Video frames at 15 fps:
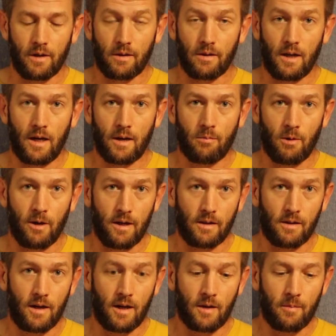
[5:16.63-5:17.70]
Glock brand
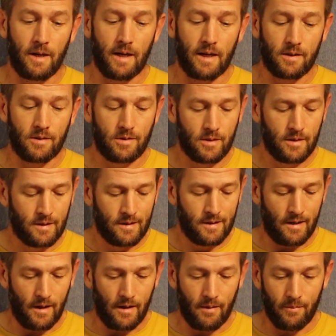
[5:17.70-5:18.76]
Glock mags.
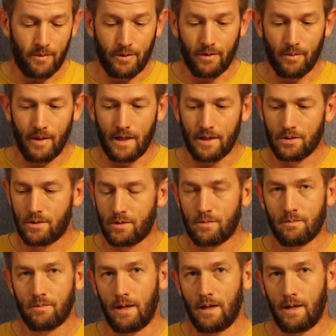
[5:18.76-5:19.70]
They're the best.